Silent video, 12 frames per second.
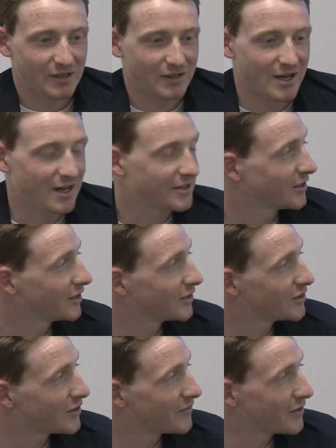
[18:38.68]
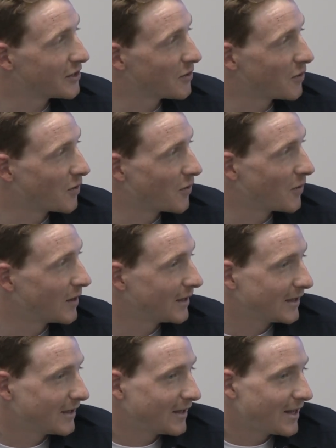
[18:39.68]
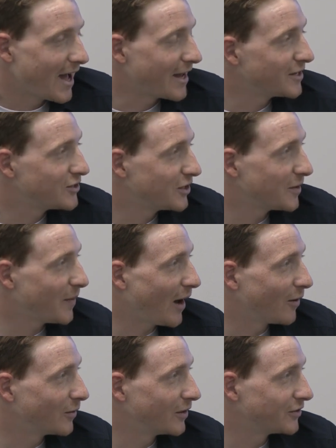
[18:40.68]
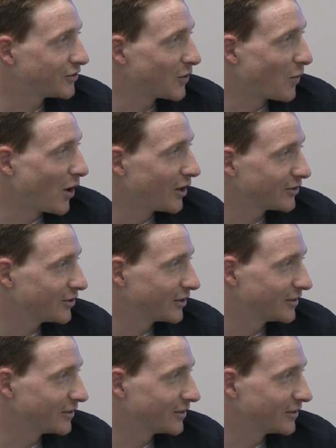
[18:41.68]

yeah to to feel energy about and to watch,